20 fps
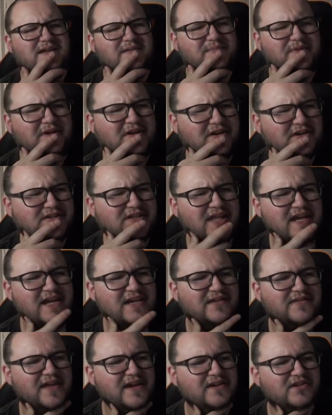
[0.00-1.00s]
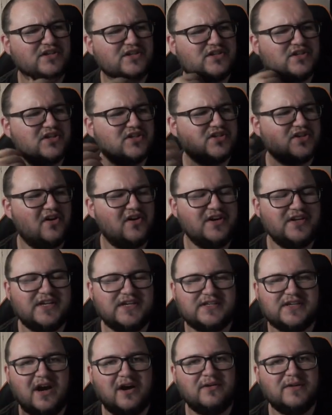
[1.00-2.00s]
because they they just
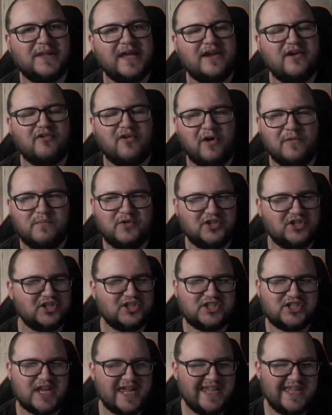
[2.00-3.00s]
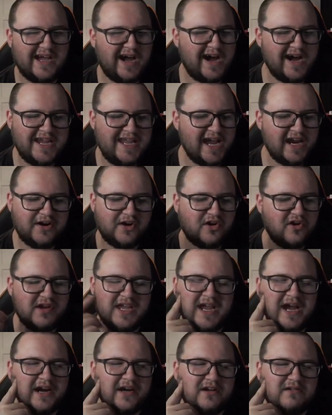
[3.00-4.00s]
decided oh later on we'll just say uh, he had a
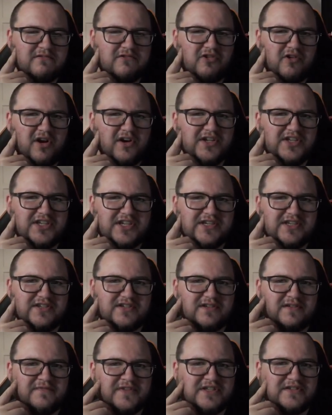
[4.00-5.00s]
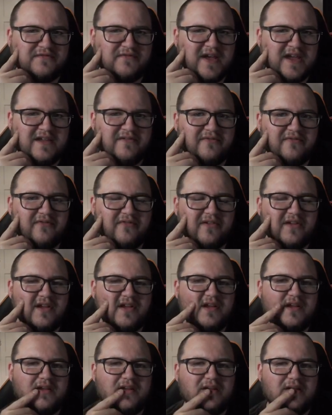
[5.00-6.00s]
he had a crisis of his faith.
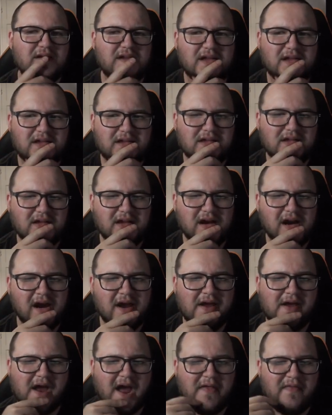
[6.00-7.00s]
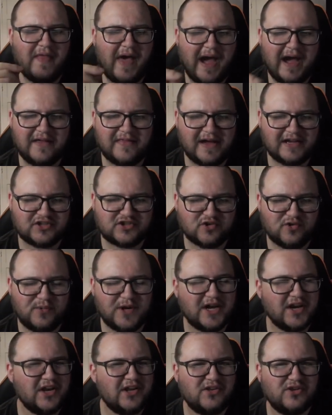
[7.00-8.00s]
Uh, and that that's all
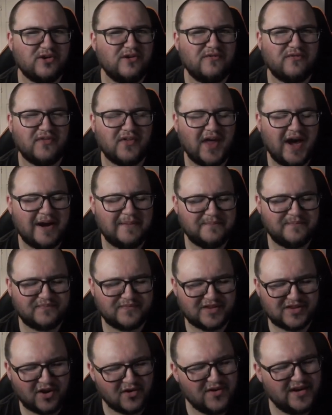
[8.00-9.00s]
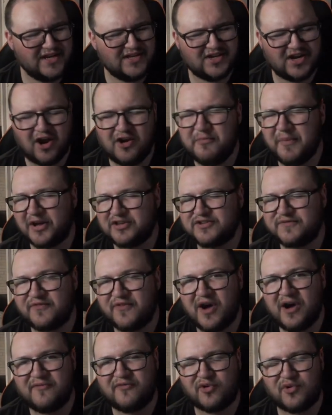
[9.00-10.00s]
we're going to do for that. Don't need to go much
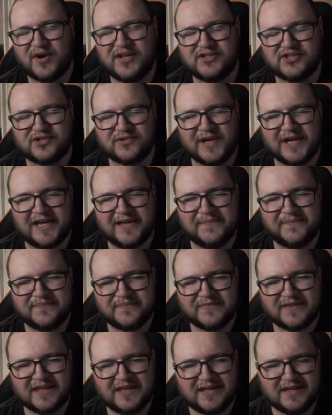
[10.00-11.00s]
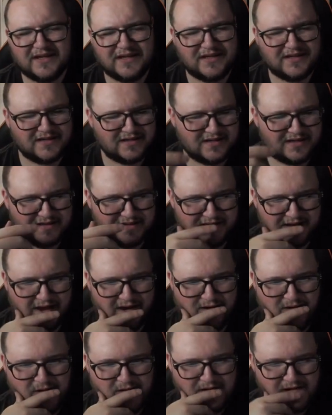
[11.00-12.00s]
further into it. Uh,
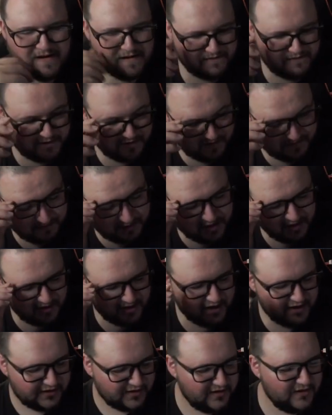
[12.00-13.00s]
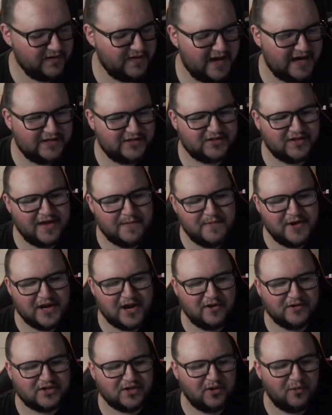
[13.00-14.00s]
no, no, we're not. We're not going to do that. So then we
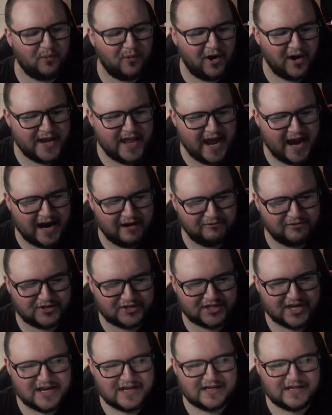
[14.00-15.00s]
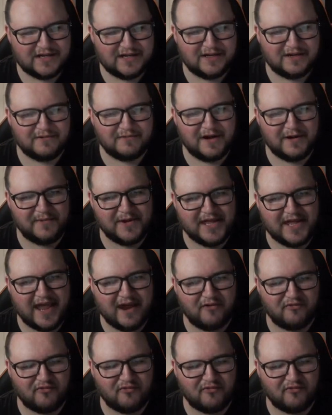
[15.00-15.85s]
go to the White House, where we get